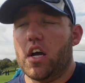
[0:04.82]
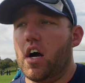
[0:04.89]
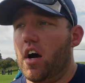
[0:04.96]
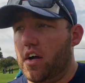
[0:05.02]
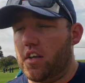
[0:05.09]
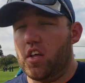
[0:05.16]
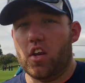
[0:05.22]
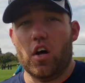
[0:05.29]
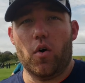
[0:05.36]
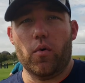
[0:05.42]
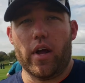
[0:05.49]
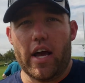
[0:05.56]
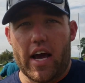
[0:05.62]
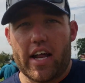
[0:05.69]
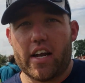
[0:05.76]
Good. You know,
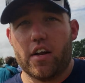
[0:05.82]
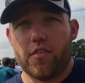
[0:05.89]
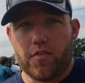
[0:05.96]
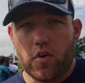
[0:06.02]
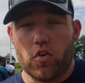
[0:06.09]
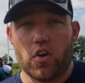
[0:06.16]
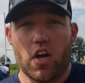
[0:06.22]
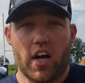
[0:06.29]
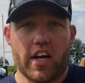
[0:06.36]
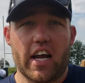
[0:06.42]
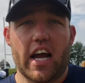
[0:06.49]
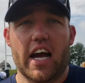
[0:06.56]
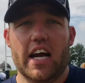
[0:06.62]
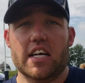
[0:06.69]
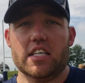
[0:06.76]
we added a few young
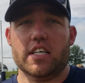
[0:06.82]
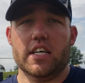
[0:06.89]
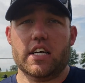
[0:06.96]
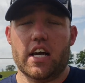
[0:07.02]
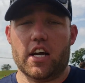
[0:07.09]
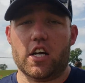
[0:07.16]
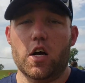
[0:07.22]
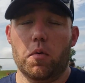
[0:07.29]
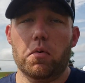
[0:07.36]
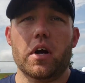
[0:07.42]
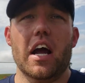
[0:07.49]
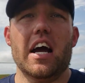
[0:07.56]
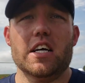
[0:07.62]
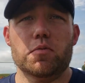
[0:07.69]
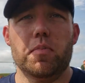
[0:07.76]
guys, got a couple
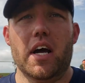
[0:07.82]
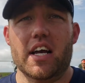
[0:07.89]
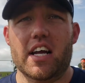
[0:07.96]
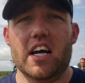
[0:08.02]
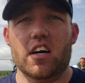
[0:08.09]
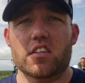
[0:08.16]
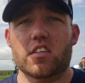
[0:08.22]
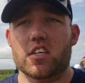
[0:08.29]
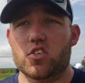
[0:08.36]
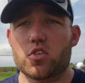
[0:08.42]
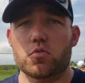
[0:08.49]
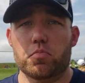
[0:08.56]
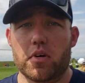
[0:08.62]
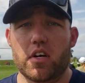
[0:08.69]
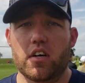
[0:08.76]
guys back healthy, so
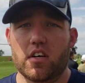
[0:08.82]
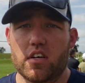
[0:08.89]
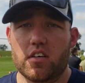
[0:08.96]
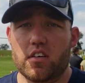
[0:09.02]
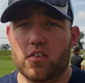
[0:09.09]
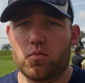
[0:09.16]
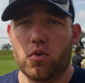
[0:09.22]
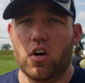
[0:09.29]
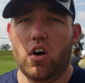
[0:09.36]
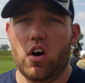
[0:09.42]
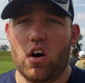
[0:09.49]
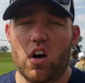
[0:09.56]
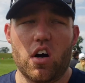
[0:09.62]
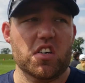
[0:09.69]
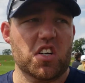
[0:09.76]
it's been a real
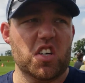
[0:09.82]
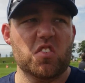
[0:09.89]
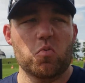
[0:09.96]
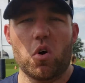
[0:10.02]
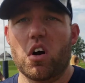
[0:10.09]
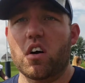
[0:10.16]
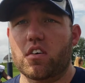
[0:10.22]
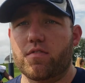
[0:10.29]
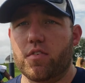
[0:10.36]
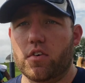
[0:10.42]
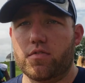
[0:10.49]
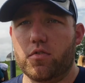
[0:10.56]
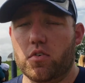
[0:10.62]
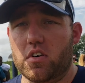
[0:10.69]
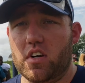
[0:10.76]
hard, good work
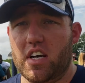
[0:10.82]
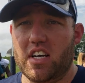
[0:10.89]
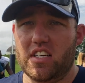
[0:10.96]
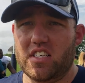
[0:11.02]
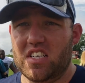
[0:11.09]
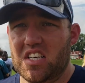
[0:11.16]
first 4 days.